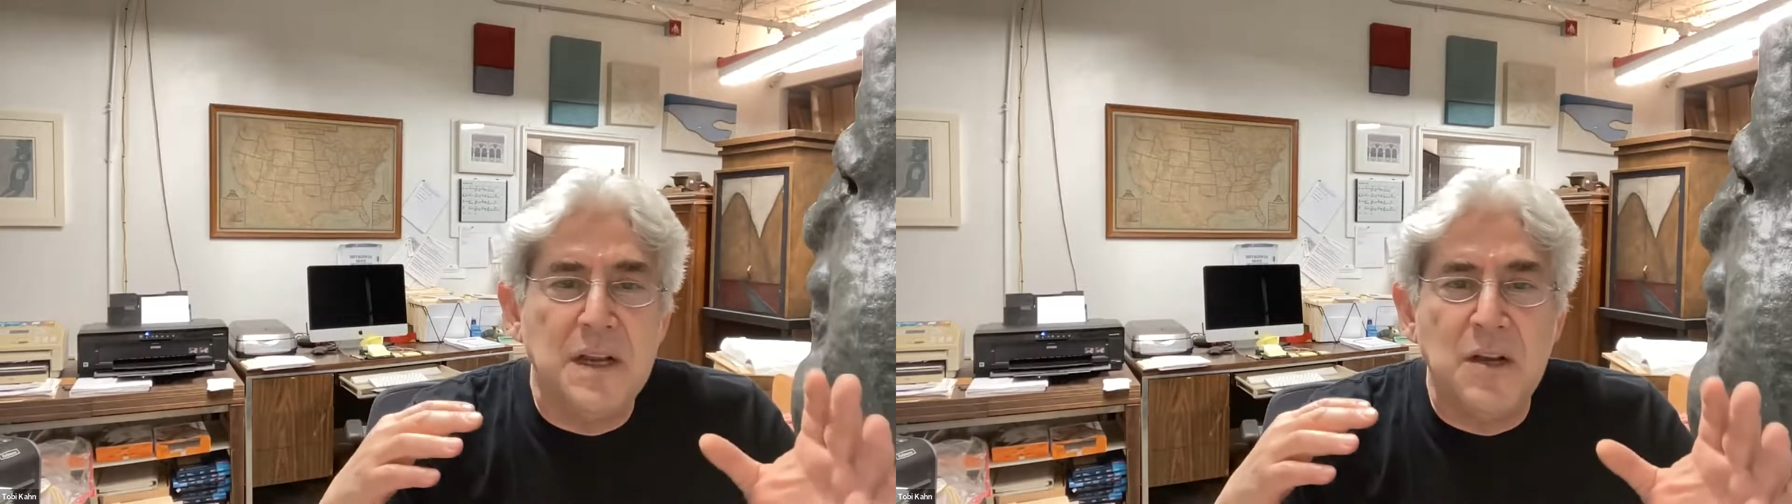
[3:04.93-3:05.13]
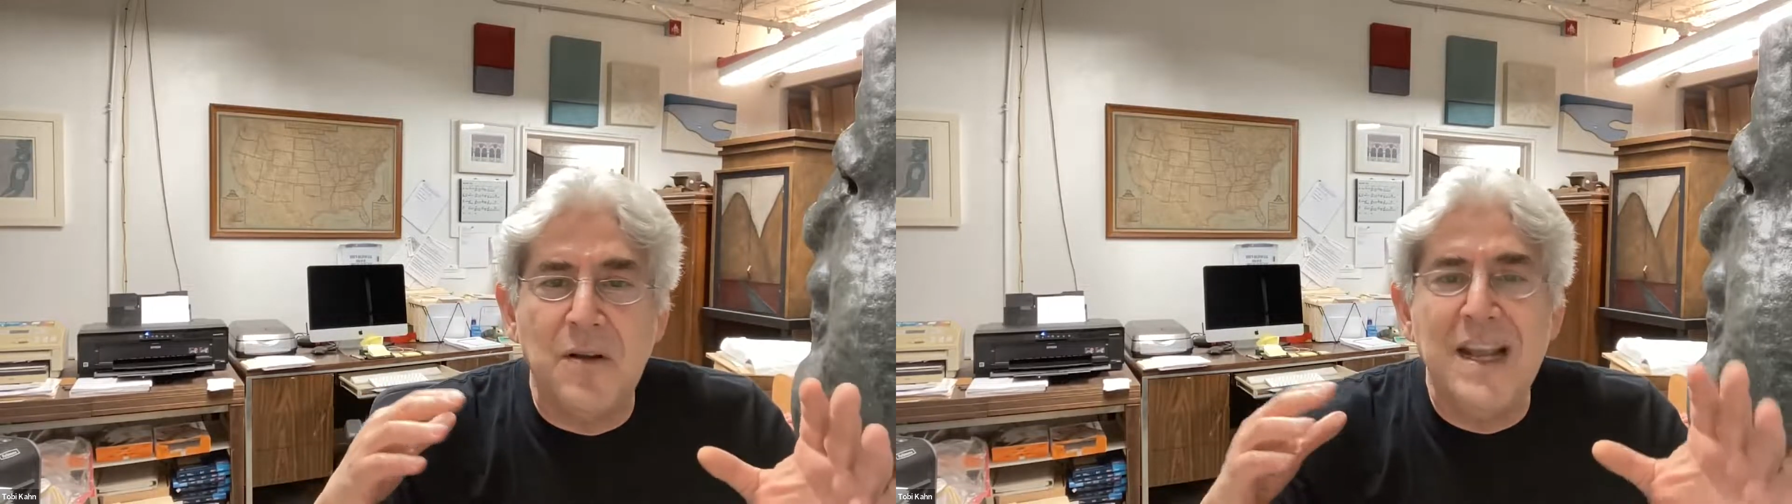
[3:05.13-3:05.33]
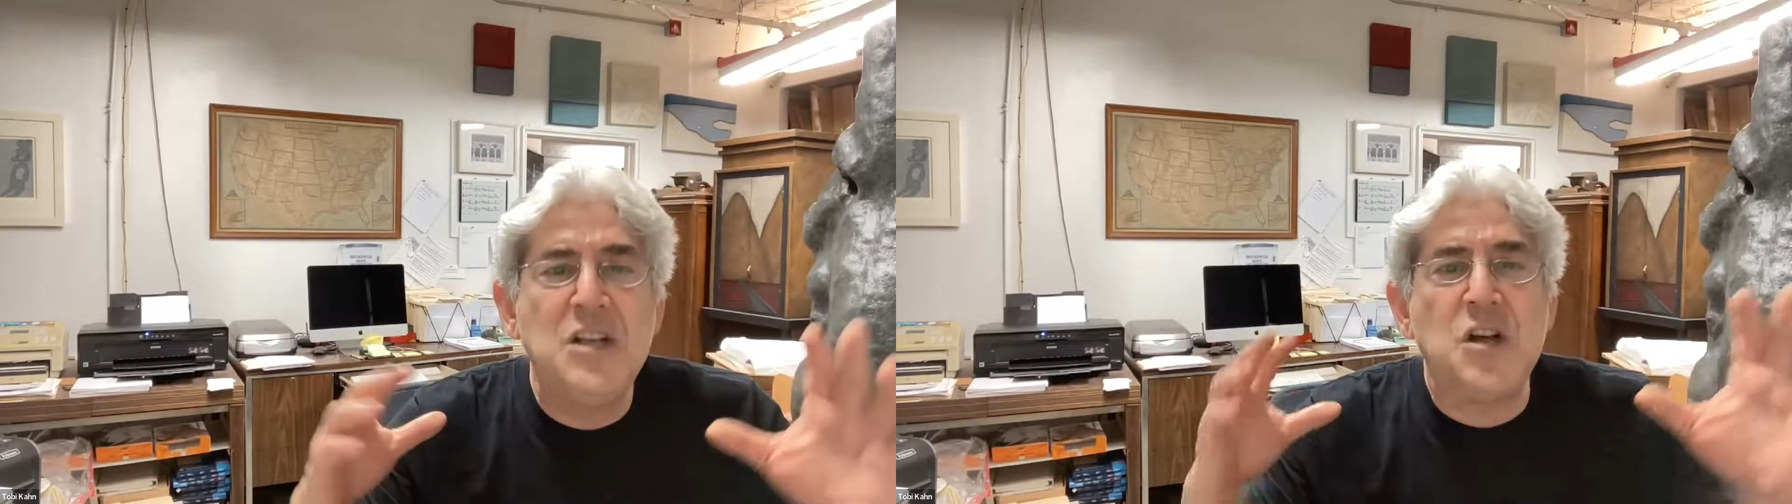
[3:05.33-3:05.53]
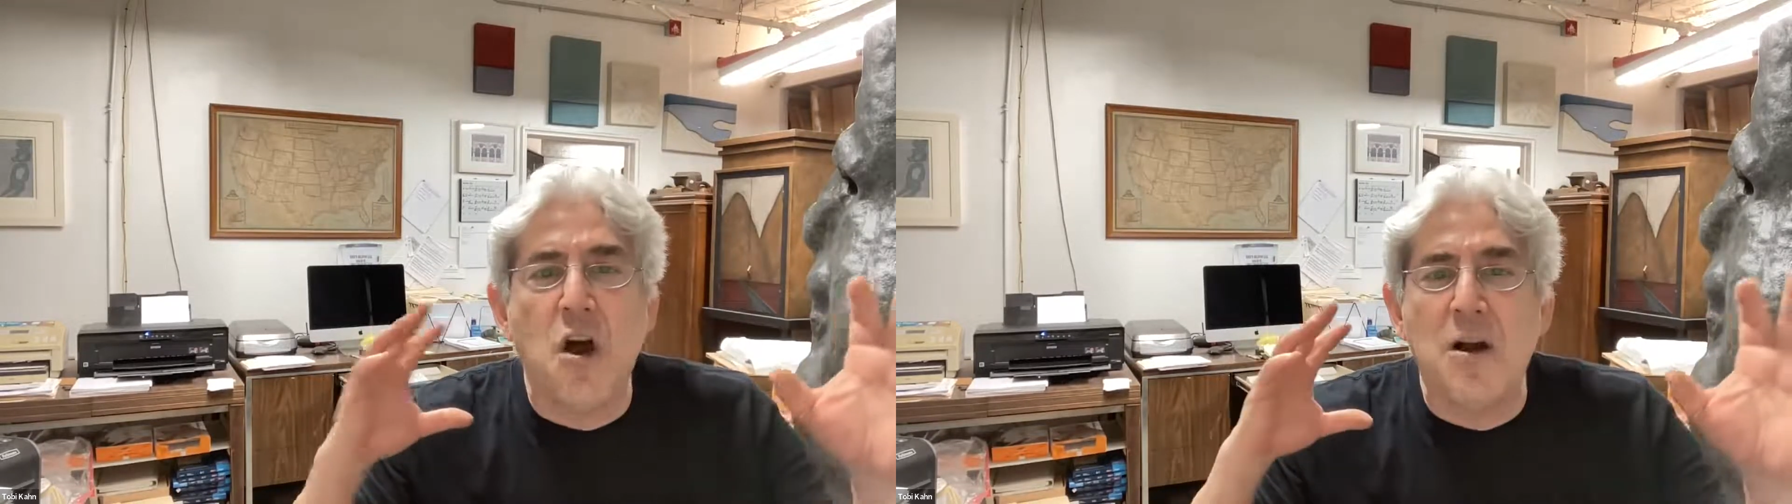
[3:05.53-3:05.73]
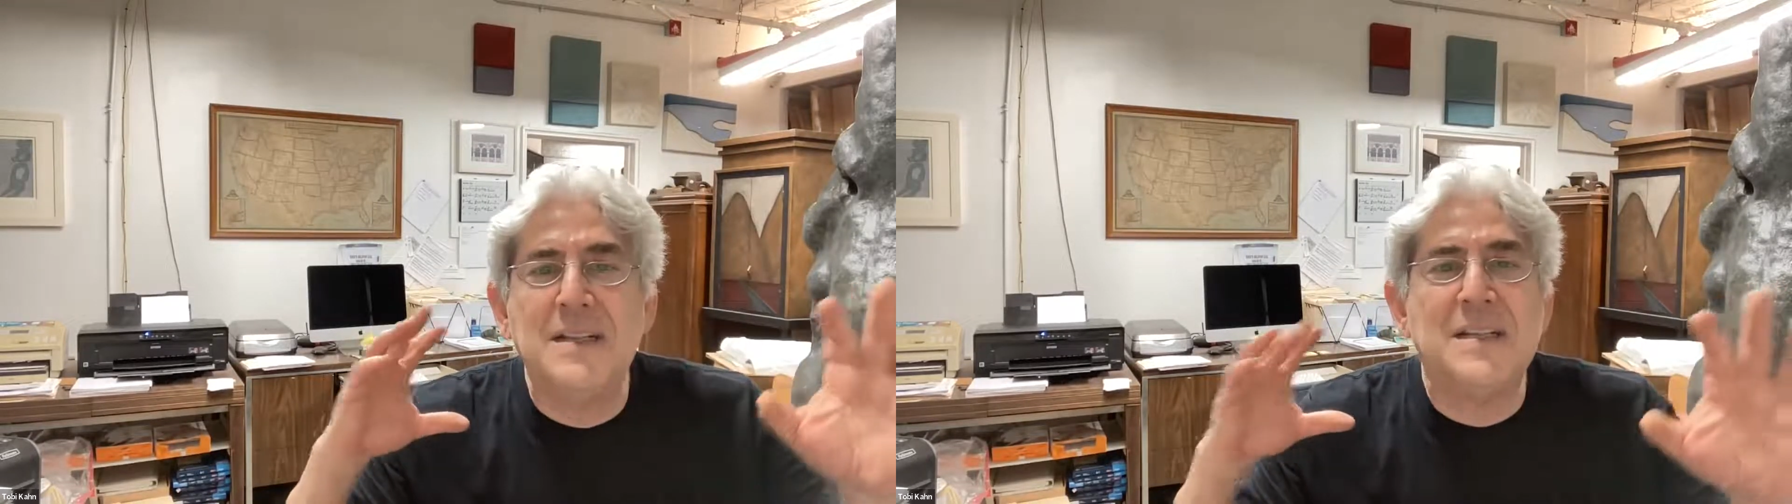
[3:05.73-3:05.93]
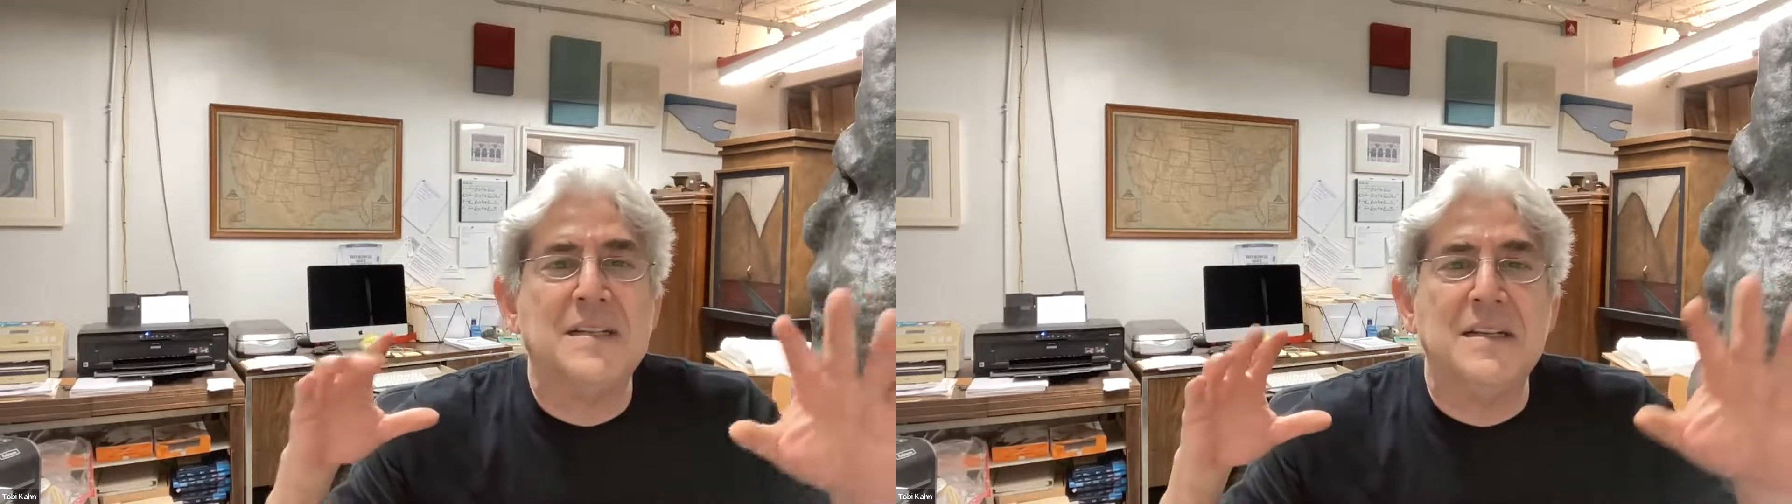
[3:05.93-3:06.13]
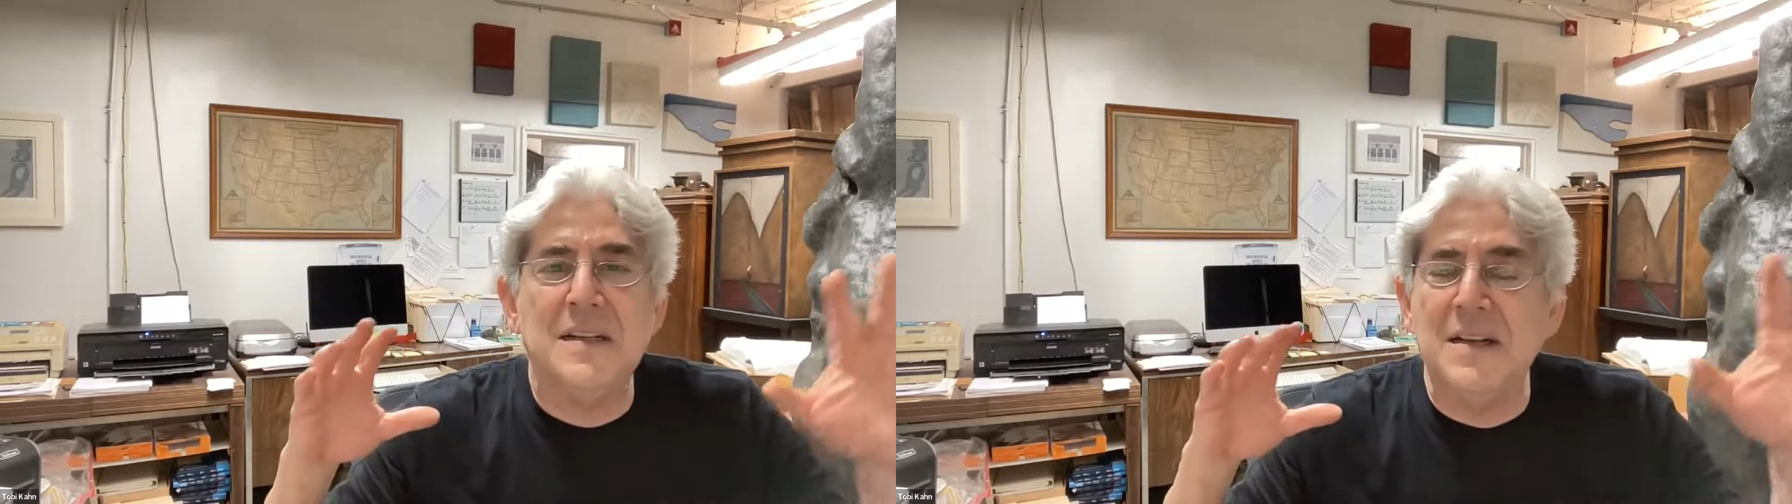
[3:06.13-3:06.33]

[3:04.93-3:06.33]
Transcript: you know, each artist